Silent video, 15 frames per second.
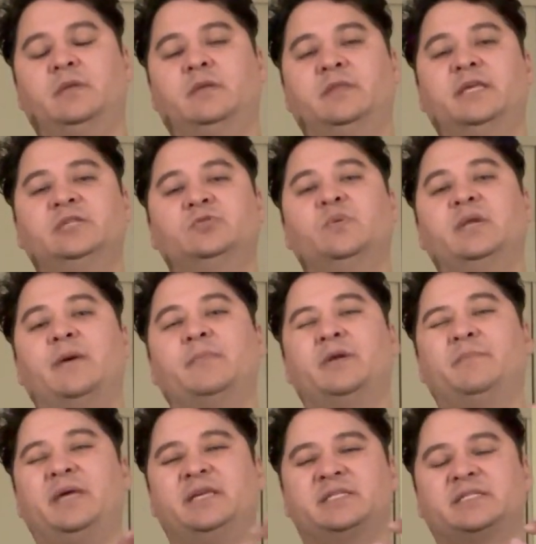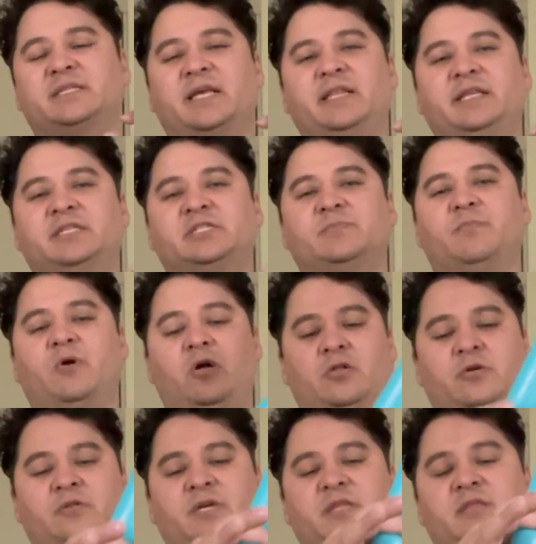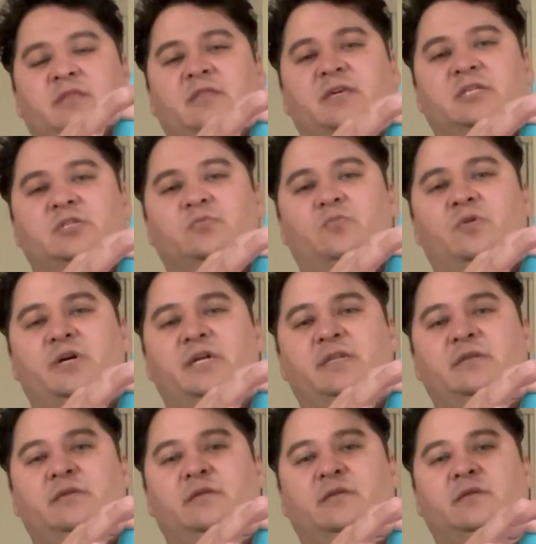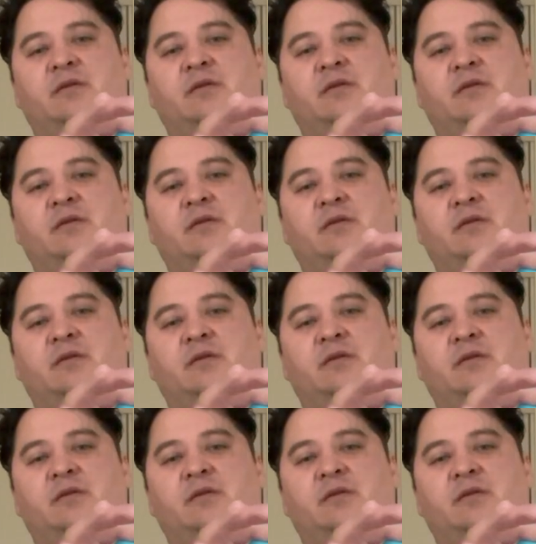This one I'm going to make it slightly smaller than this one,